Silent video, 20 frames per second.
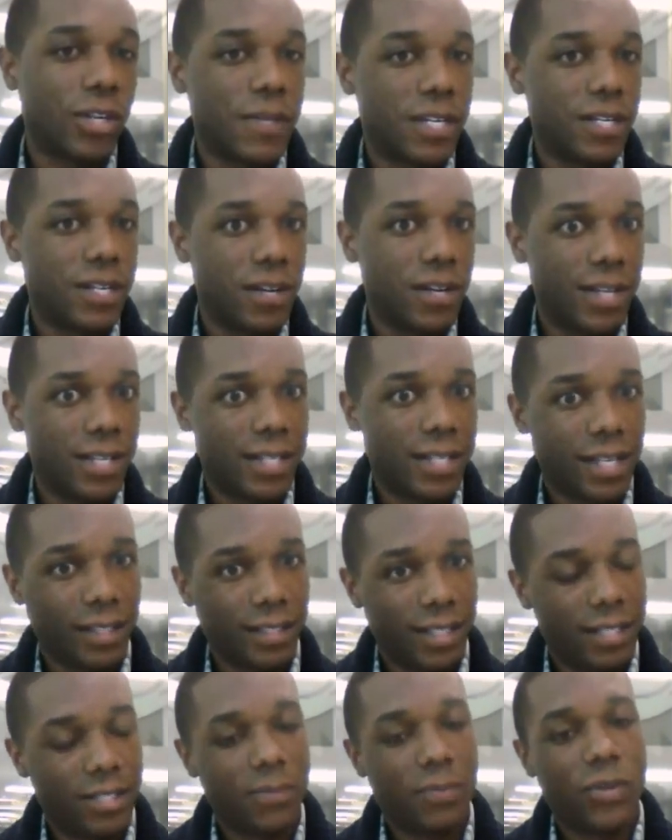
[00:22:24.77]
I mean, I know that
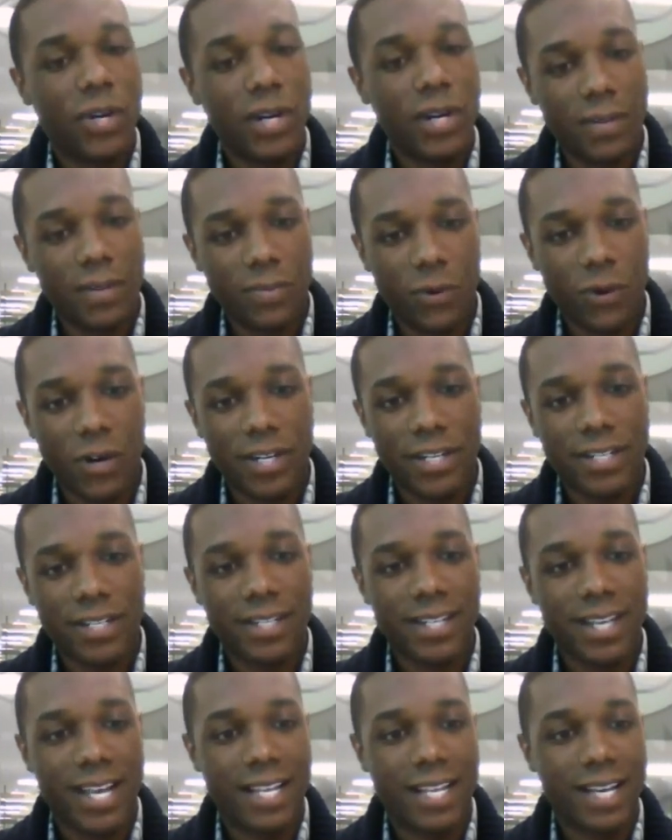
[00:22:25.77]
deadlines are pretty
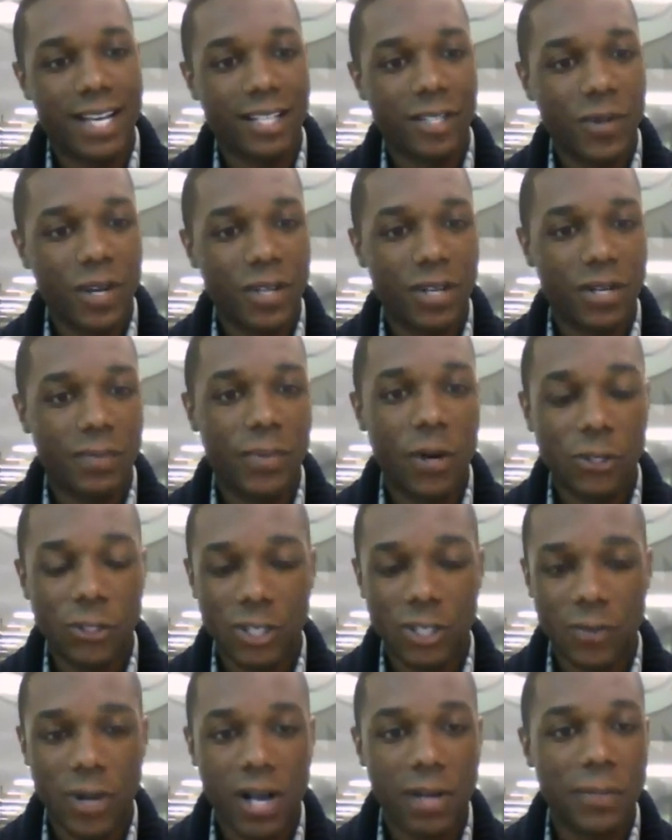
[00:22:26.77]
important, and that's why they're
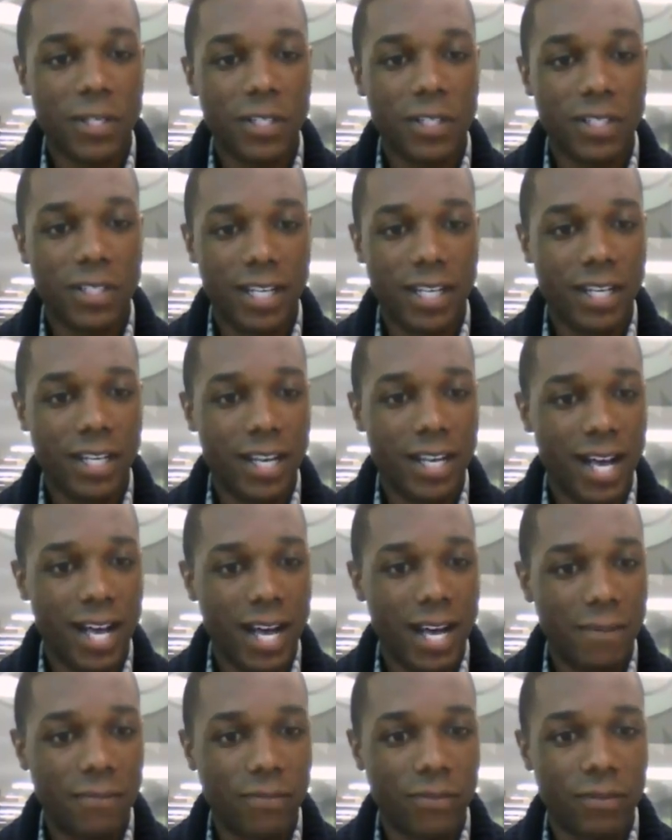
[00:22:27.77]
posted publicly
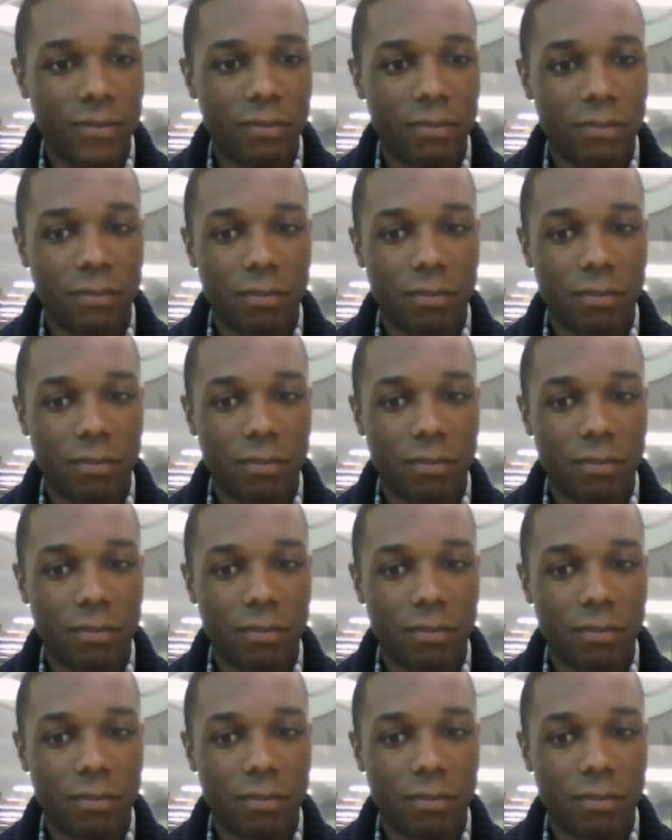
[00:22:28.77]
um,